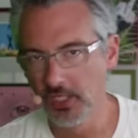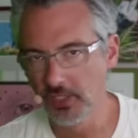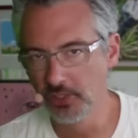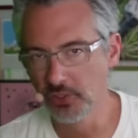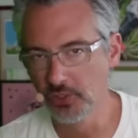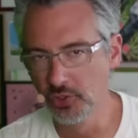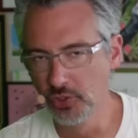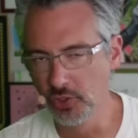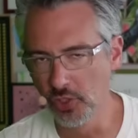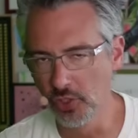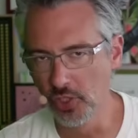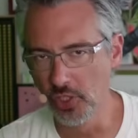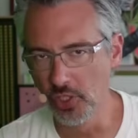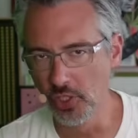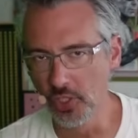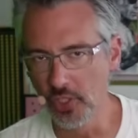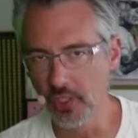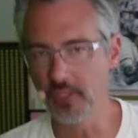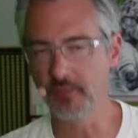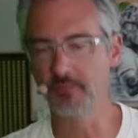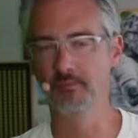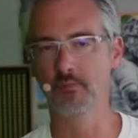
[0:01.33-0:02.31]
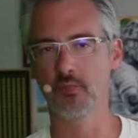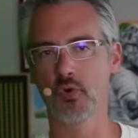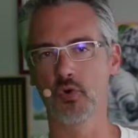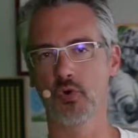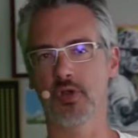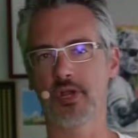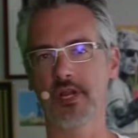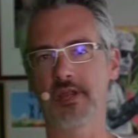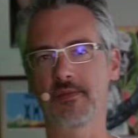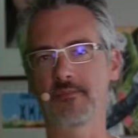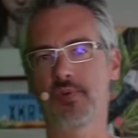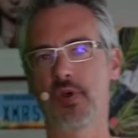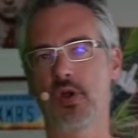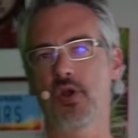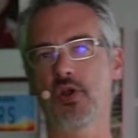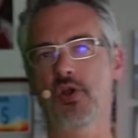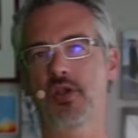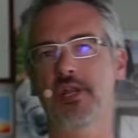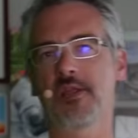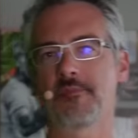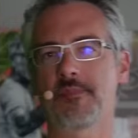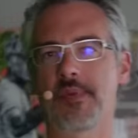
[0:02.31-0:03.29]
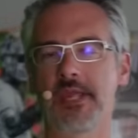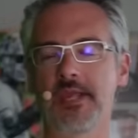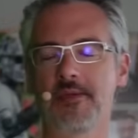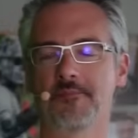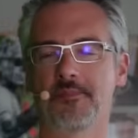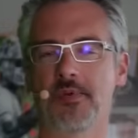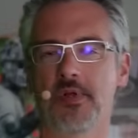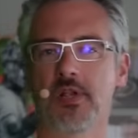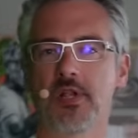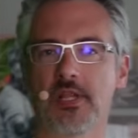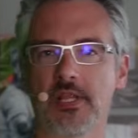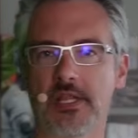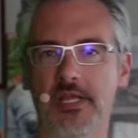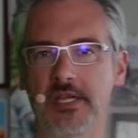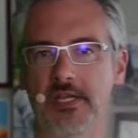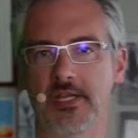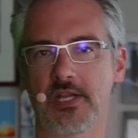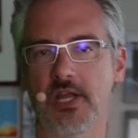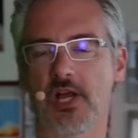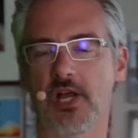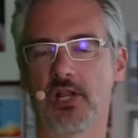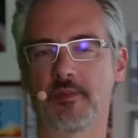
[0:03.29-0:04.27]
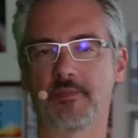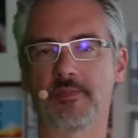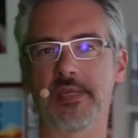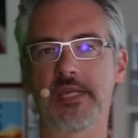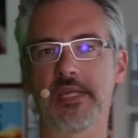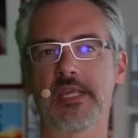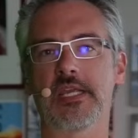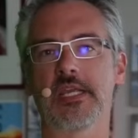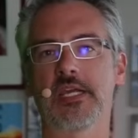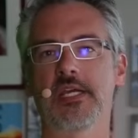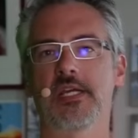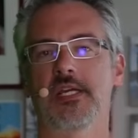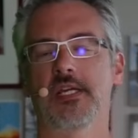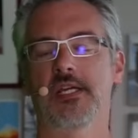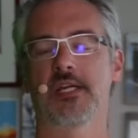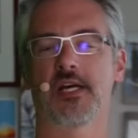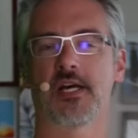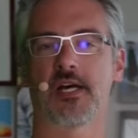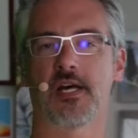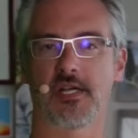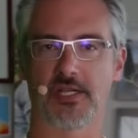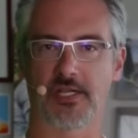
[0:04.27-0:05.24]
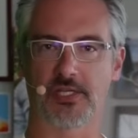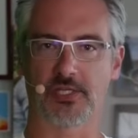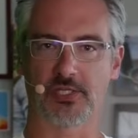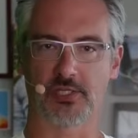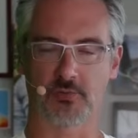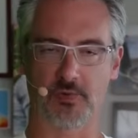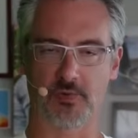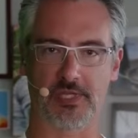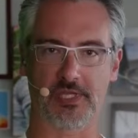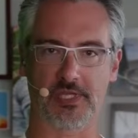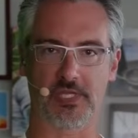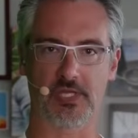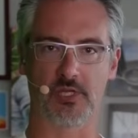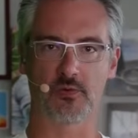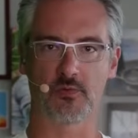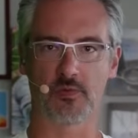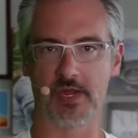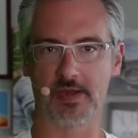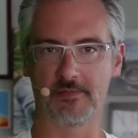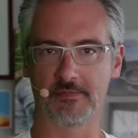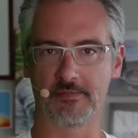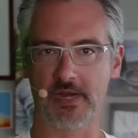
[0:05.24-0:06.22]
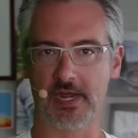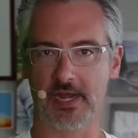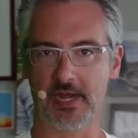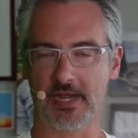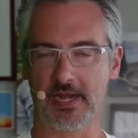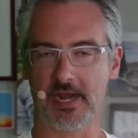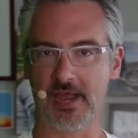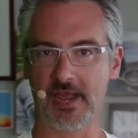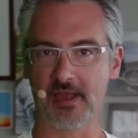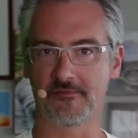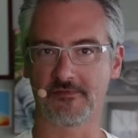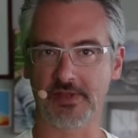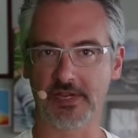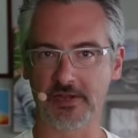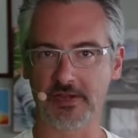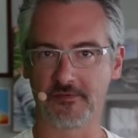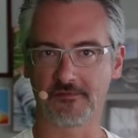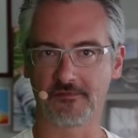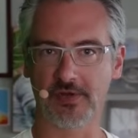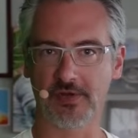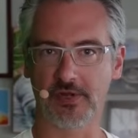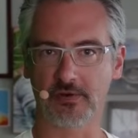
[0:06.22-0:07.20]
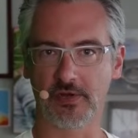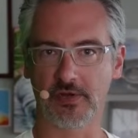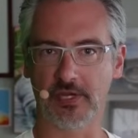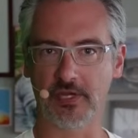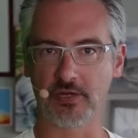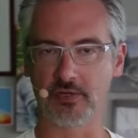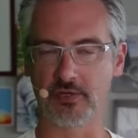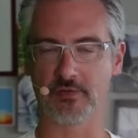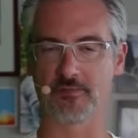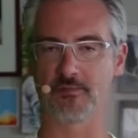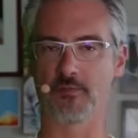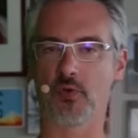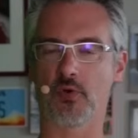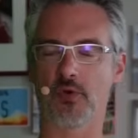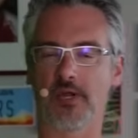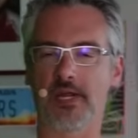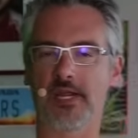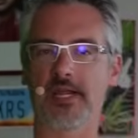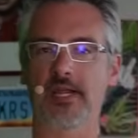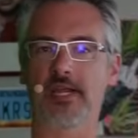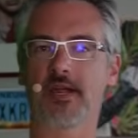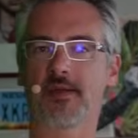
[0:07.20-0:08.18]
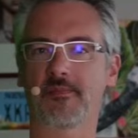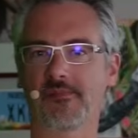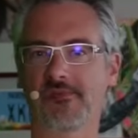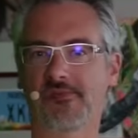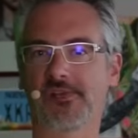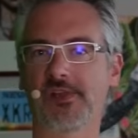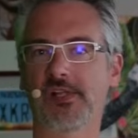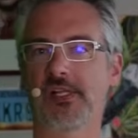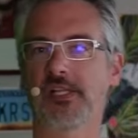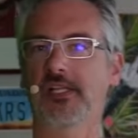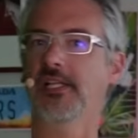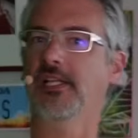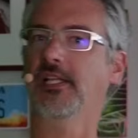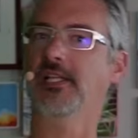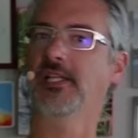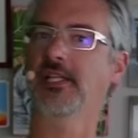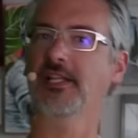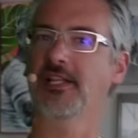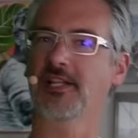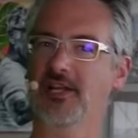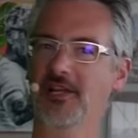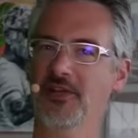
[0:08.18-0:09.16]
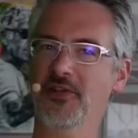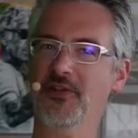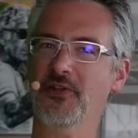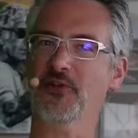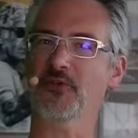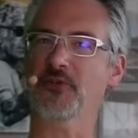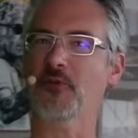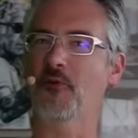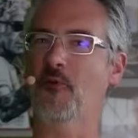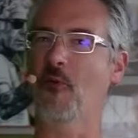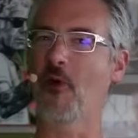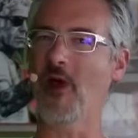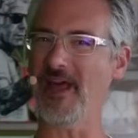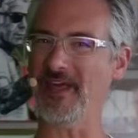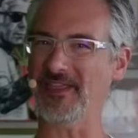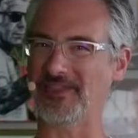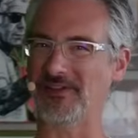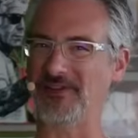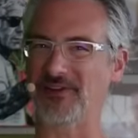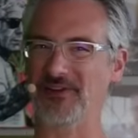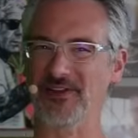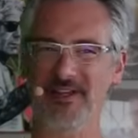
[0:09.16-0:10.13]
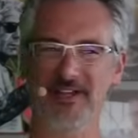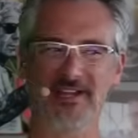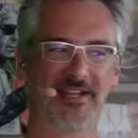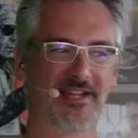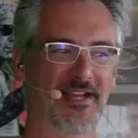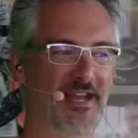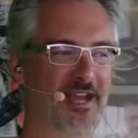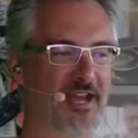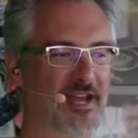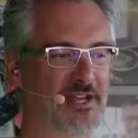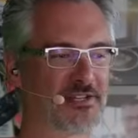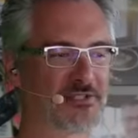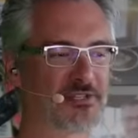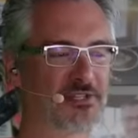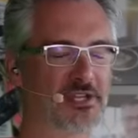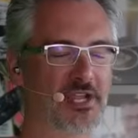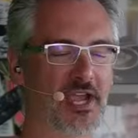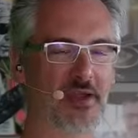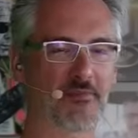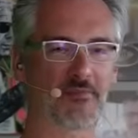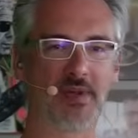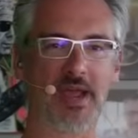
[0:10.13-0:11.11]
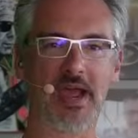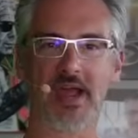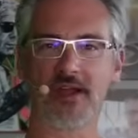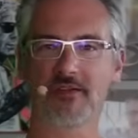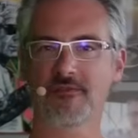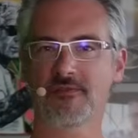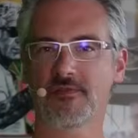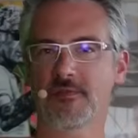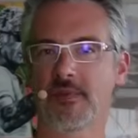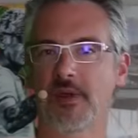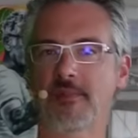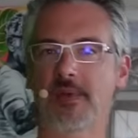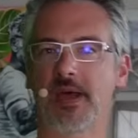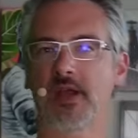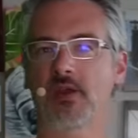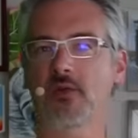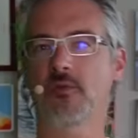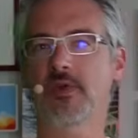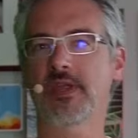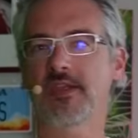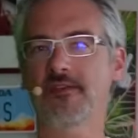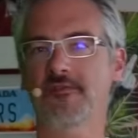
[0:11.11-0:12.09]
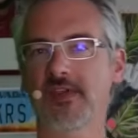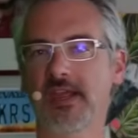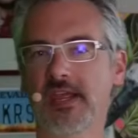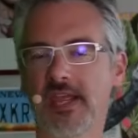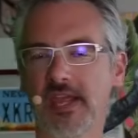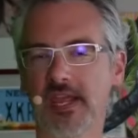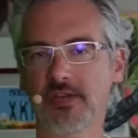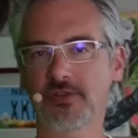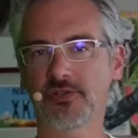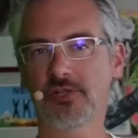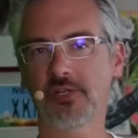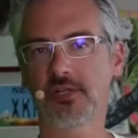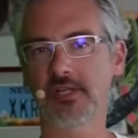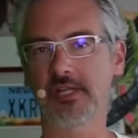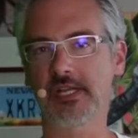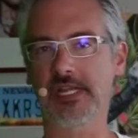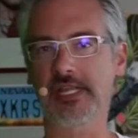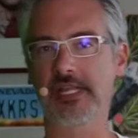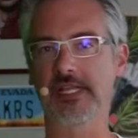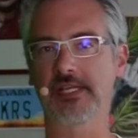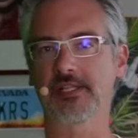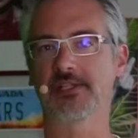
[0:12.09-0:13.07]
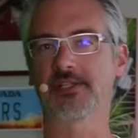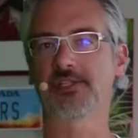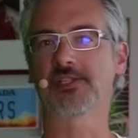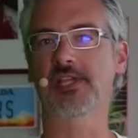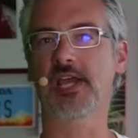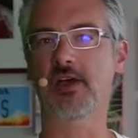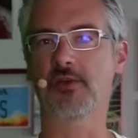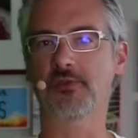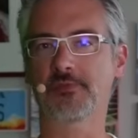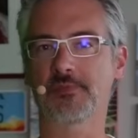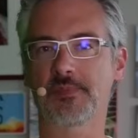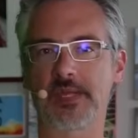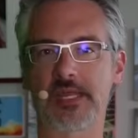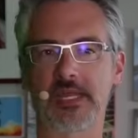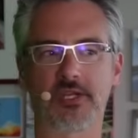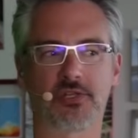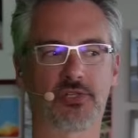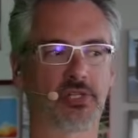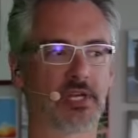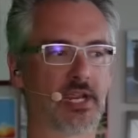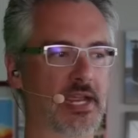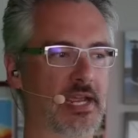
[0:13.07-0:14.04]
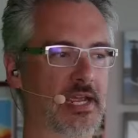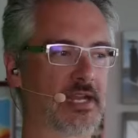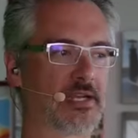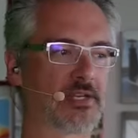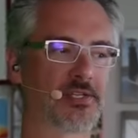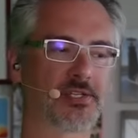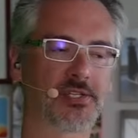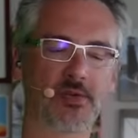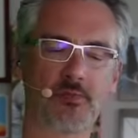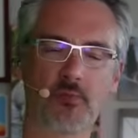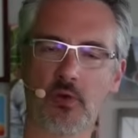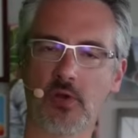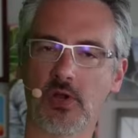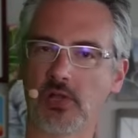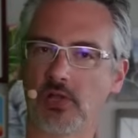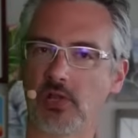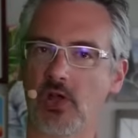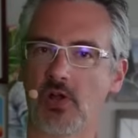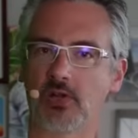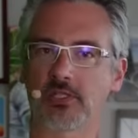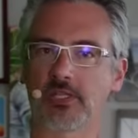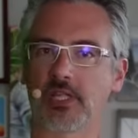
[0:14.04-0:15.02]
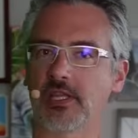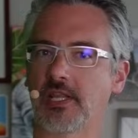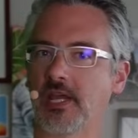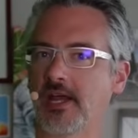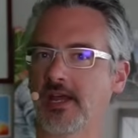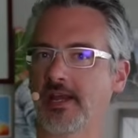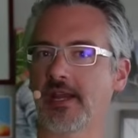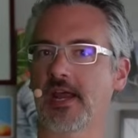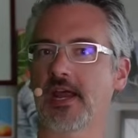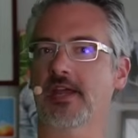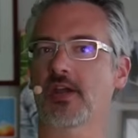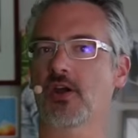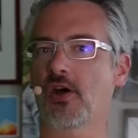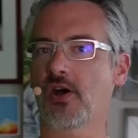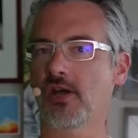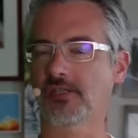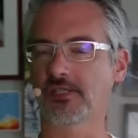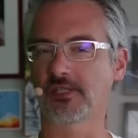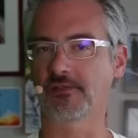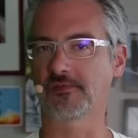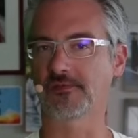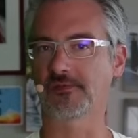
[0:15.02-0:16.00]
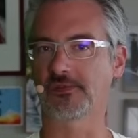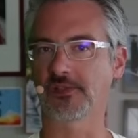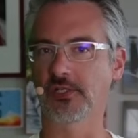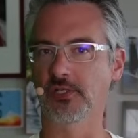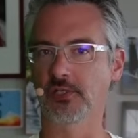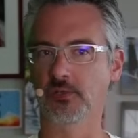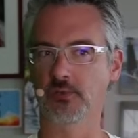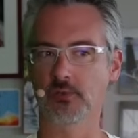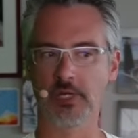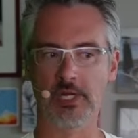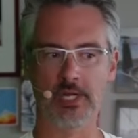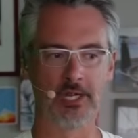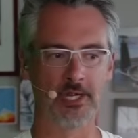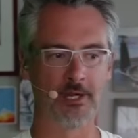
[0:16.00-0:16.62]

Good morning, party people, and I'll be honest with you, I'm not having a very good morning. I'm feeling a little under the weather. Uh, just got back from about a week vacation in South Beach, and somewhere along the line, I caught the flu.